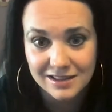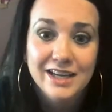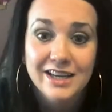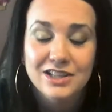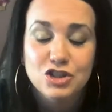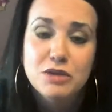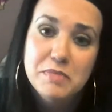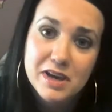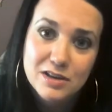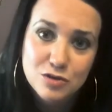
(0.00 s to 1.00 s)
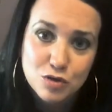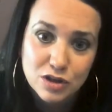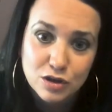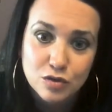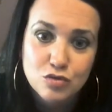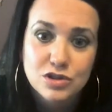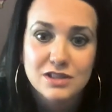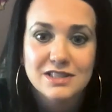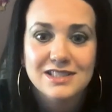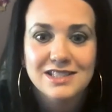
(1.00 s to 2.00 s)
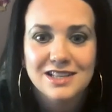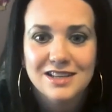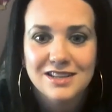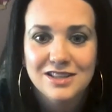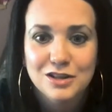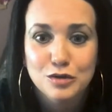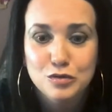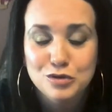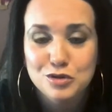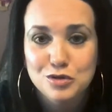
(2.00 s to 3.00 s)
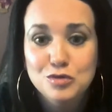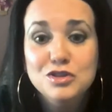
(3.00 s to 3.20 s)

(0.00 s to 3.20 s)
And jumping to conclusions includes two